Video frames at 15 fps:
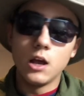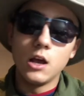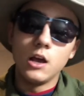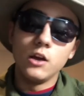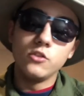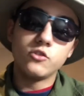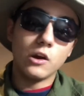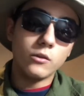
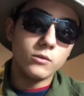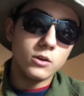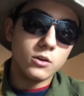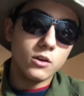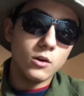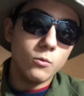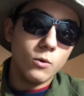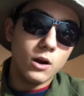Generally, you're
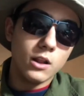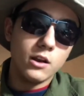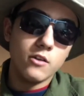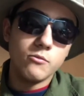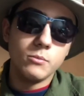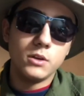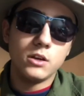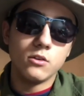going to want enough
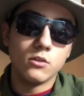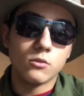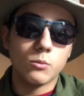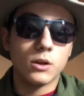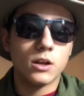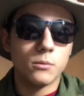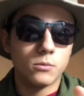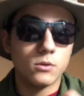materials when it
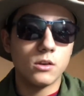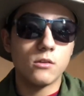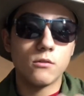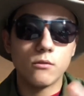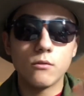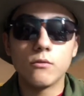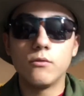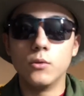comes to like
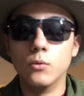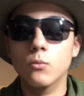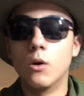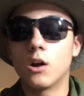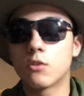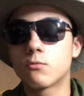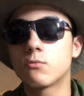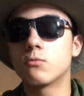food and
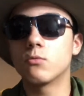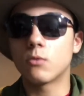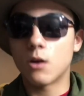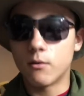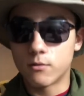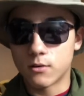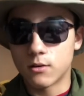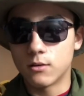water, which we'll
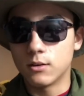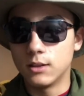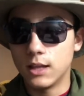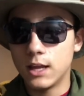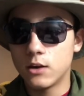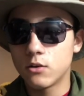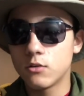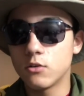cover
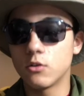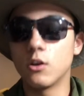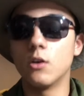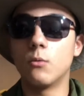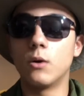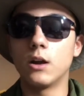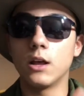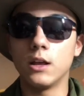later. You're going to
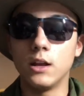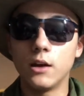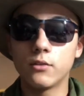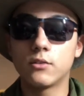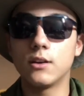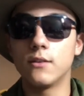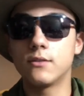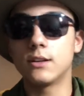want enough
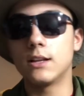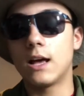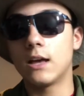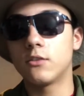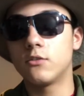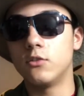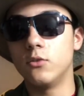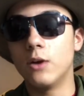stuff to
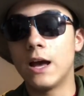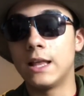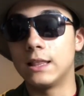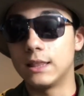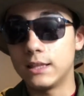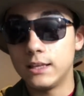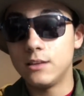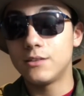last you at
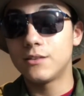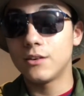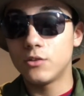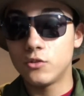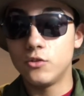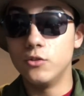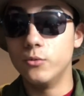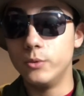least
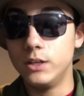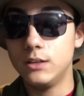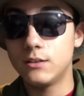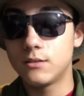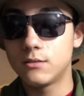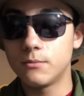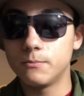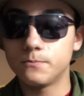2
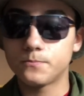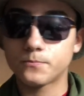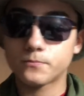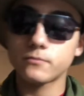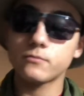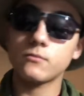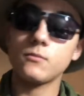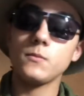weeks.
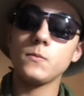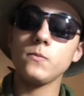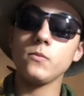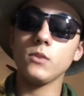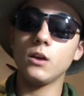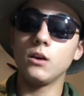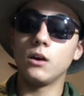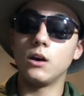
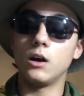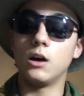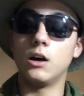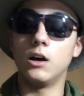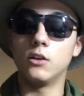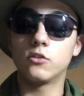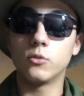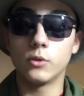
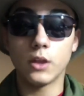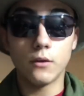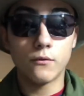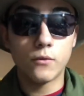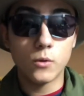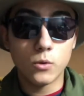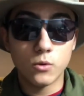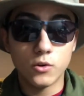So without
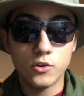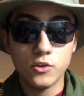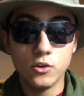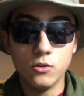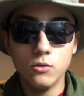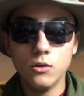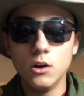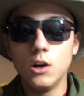further
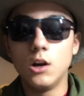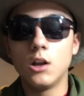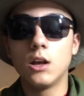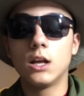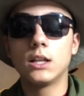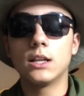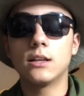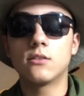ado,
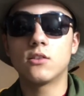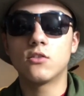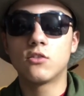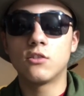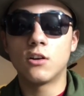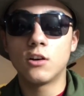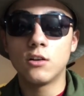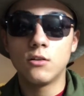let's get
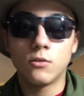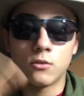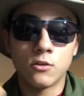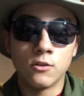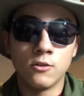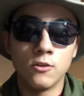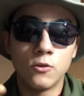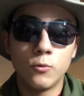started. We can
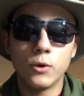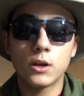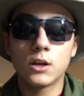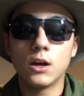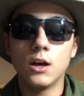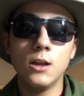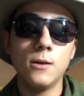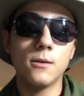do a quick
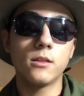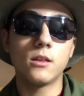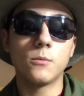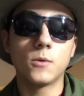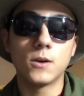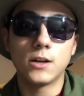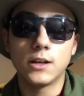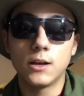cut, and then we're
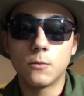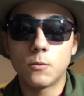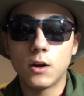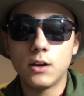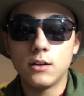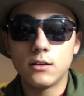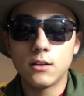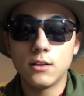going to get right
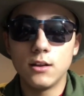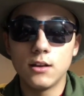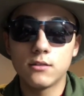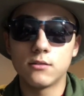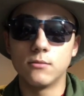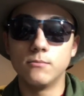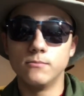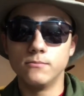into the lesson.